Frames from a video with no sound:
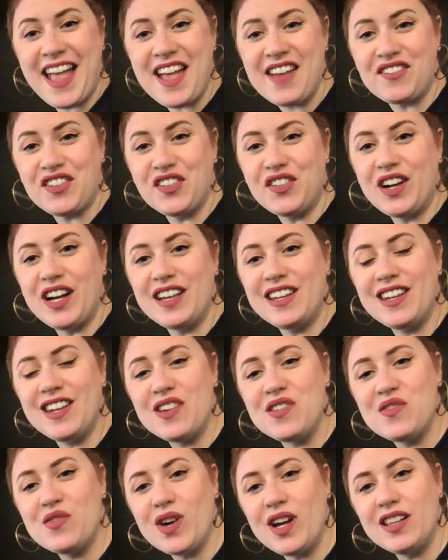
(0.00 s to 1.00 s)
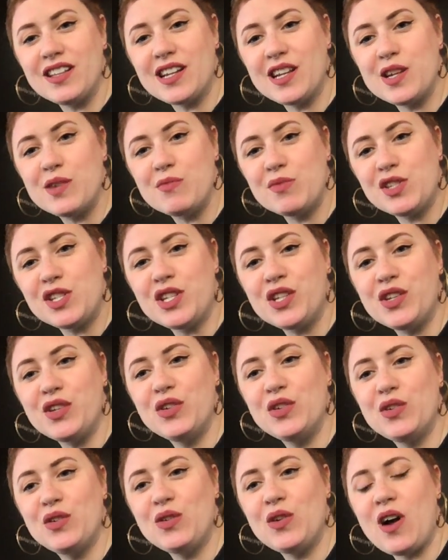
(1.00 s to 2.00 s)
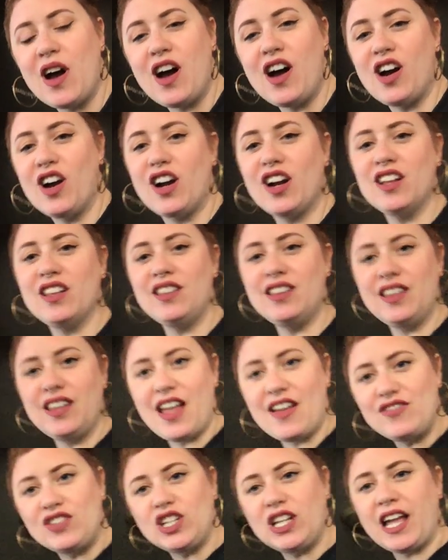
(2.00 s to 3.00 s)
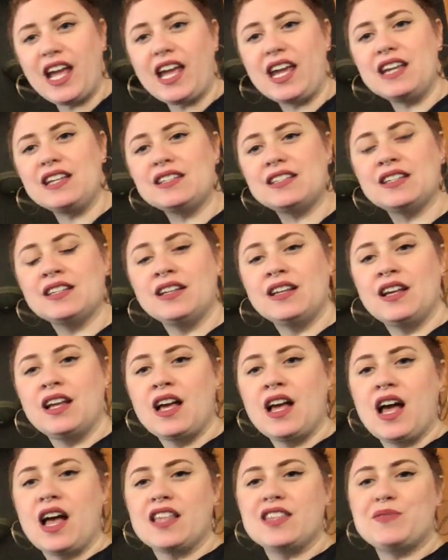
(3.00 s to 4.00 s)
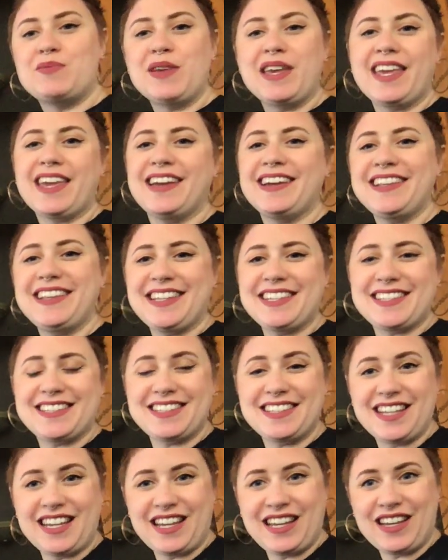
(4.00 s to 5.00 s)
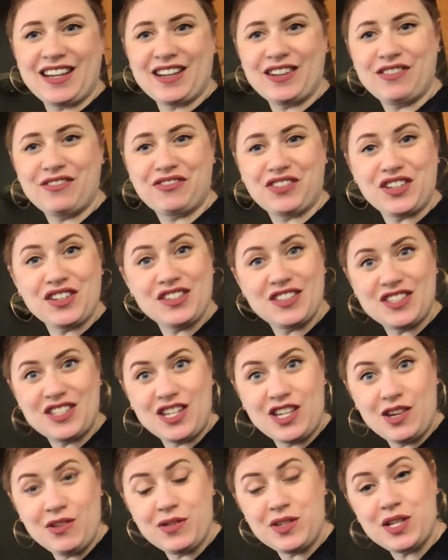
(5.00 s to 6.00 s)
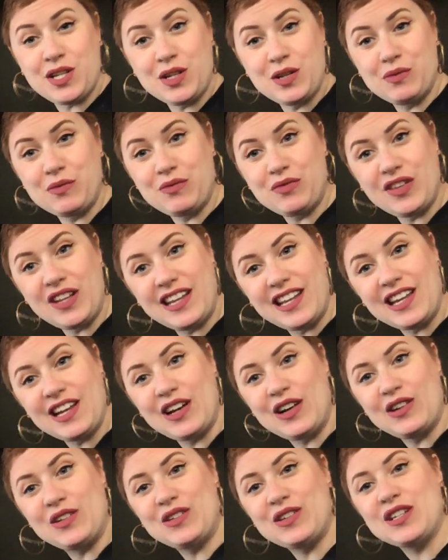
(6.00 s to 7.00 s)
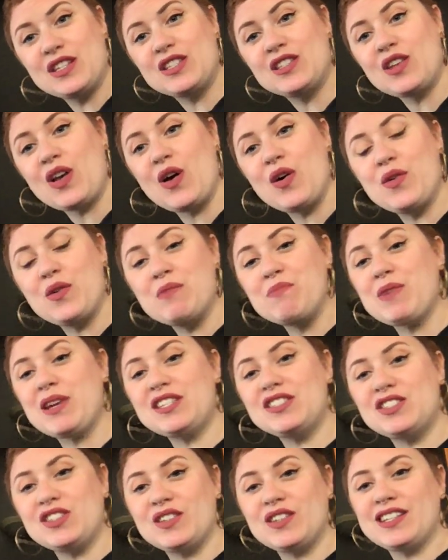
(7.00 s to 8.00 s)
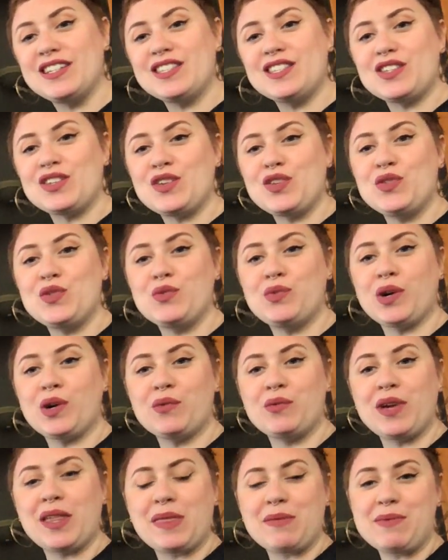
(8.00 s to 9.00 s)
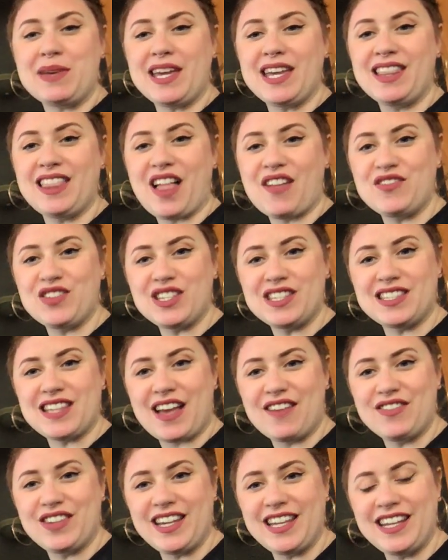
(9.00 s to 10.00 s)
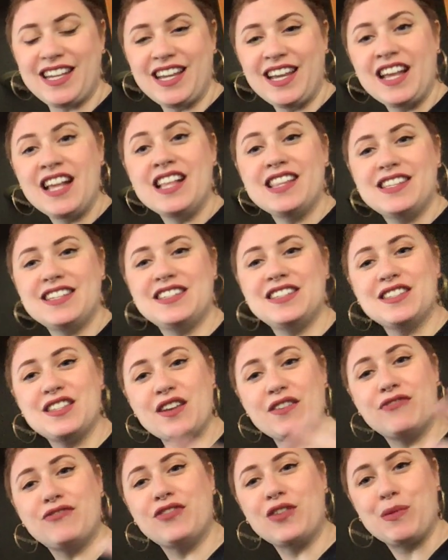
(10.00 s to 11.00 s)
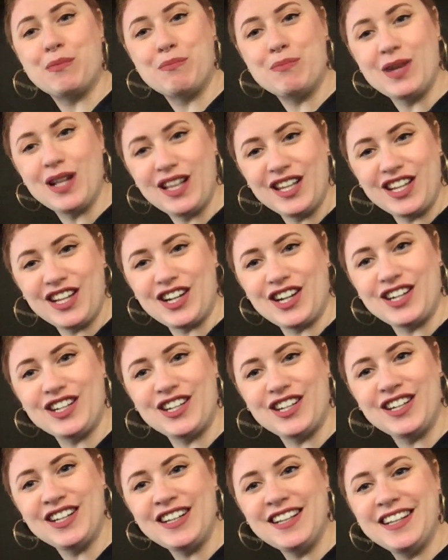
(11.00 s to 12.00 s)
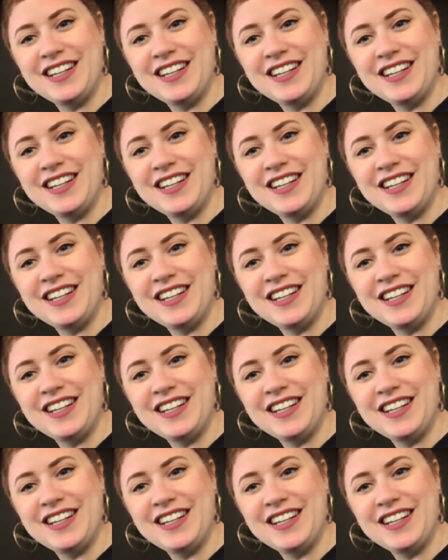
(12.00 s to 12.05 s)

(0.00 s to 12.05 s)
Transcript: everyone, welcome to our level 8 speaking and listening first YouTube video. So my students who were with me in level 7, this is a familiar